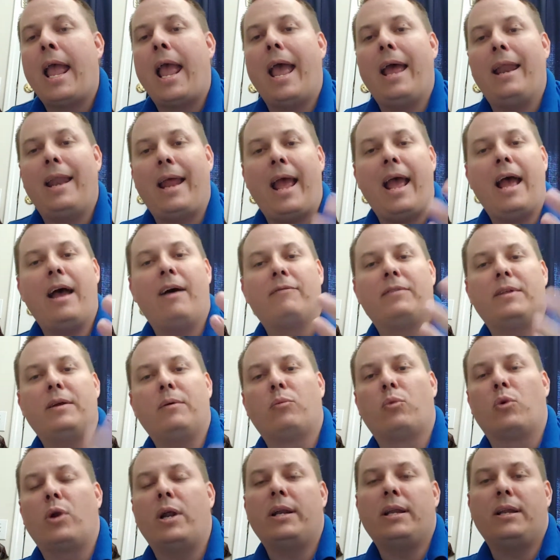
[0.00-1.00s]
and have
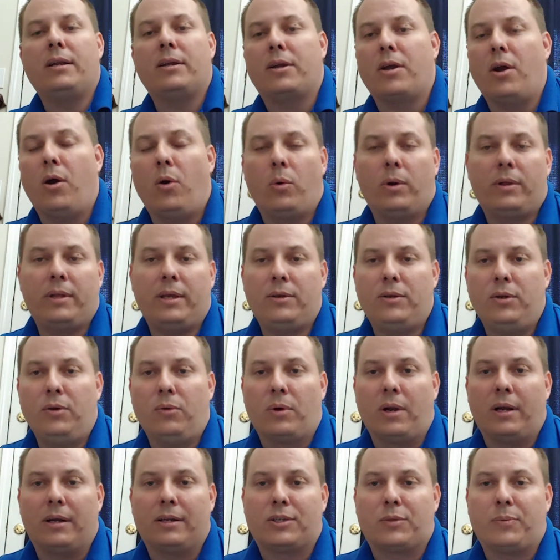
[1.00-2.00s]
them ready to go when they do
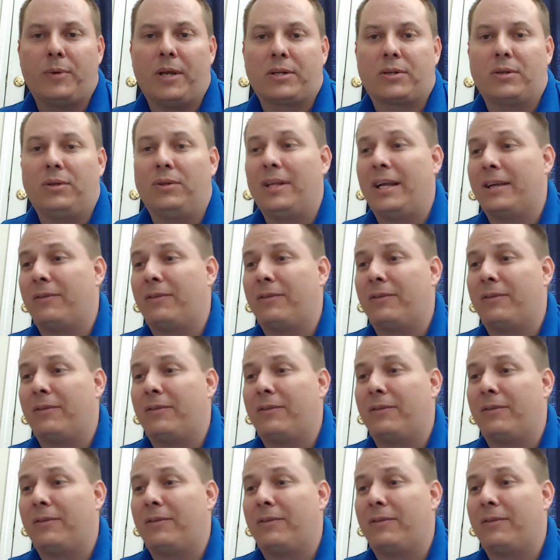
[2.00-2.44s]
run a special.